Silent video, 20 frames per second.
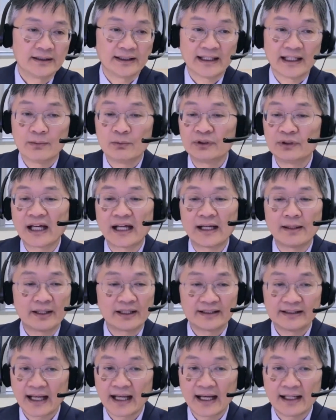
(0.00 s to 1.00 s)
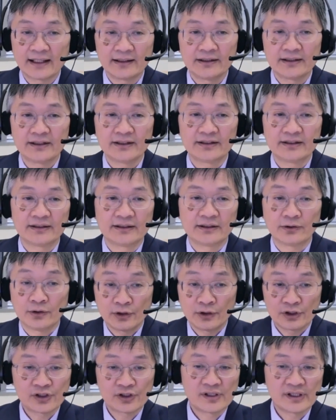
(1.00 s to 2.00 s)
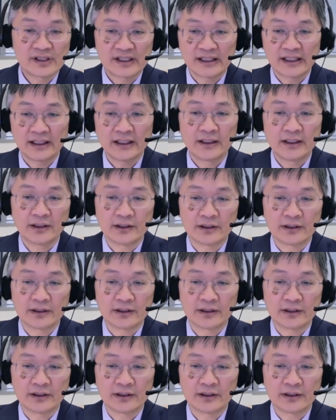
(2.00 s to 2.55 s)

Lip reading: hemodynamic status, the urgency,